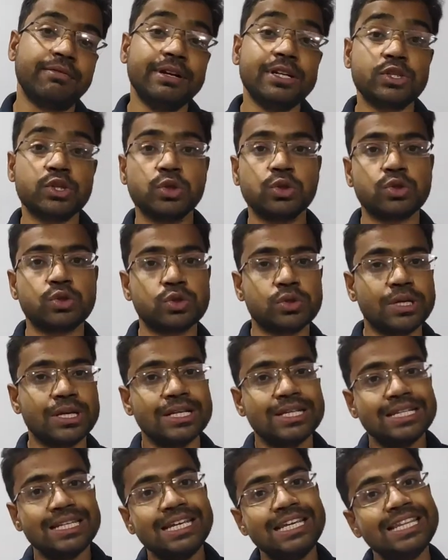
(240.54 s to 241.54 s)
field.
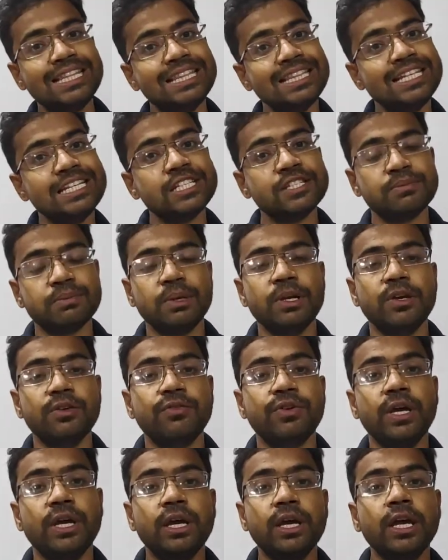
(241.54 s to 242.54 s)
So in this
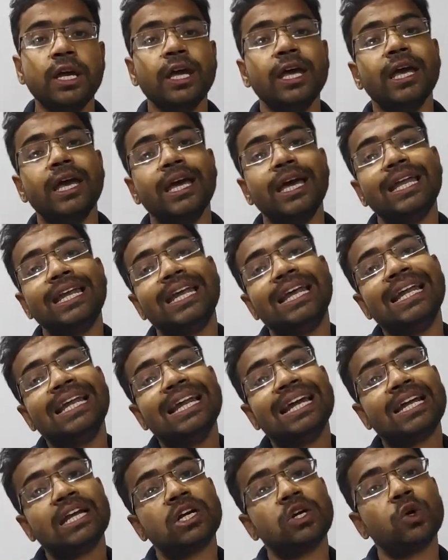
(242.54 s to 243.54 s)
way, an
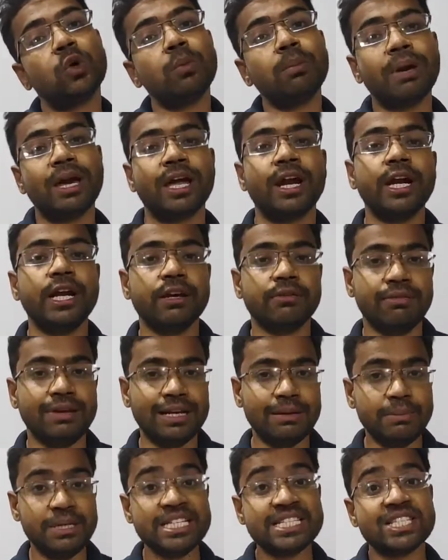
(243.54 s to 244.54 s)
electromagnetic
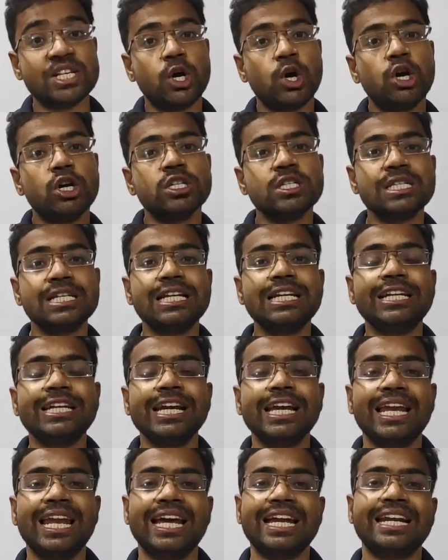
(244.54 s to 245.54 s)
field means
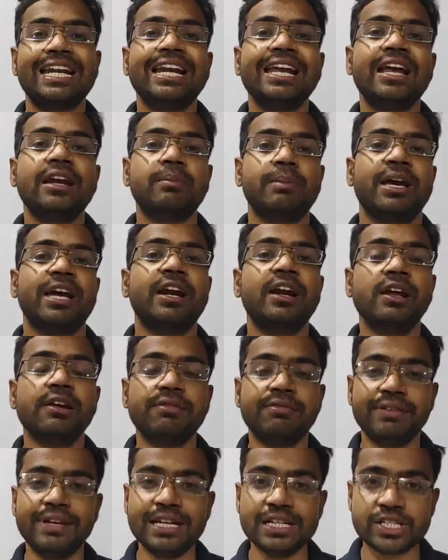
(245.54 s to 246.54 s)
oscillating electric and magnetic
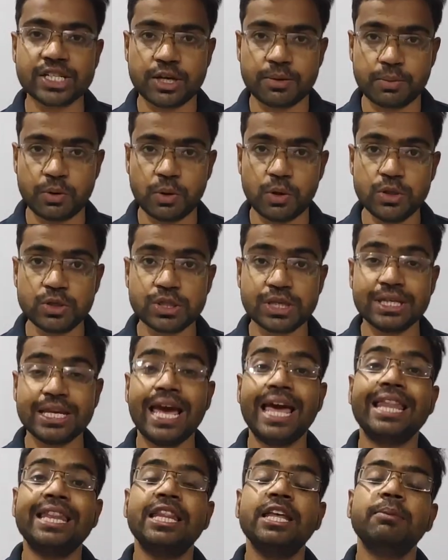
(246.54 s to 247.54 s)
fields are produced,
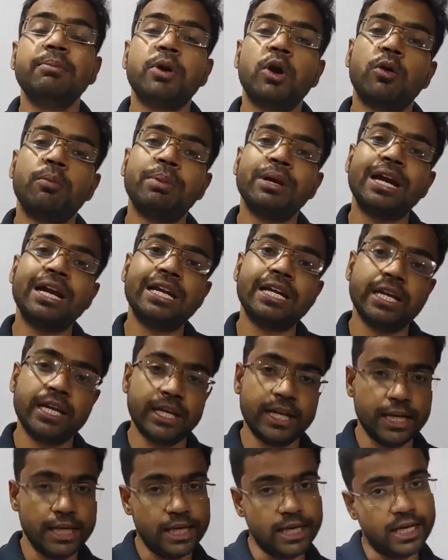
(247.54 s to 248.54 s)
and they
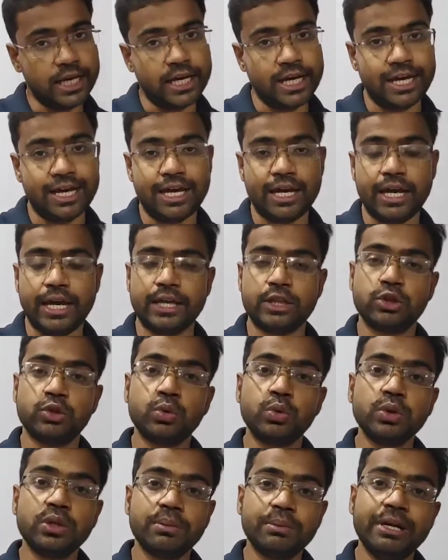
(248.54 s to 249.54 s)
propagate
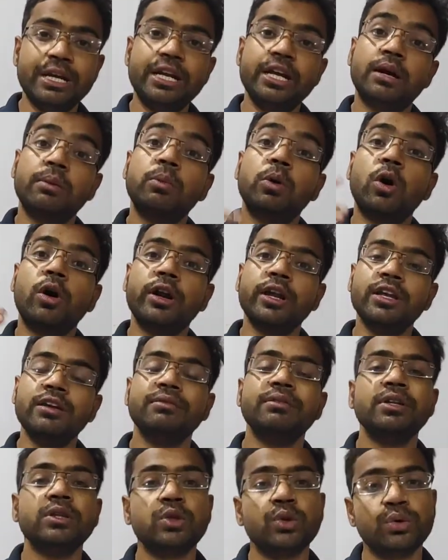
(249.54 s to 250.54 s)
through the medium or
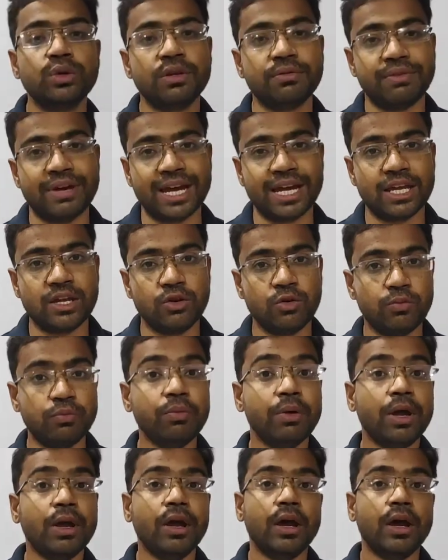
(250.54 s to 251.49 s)
even through the vacuum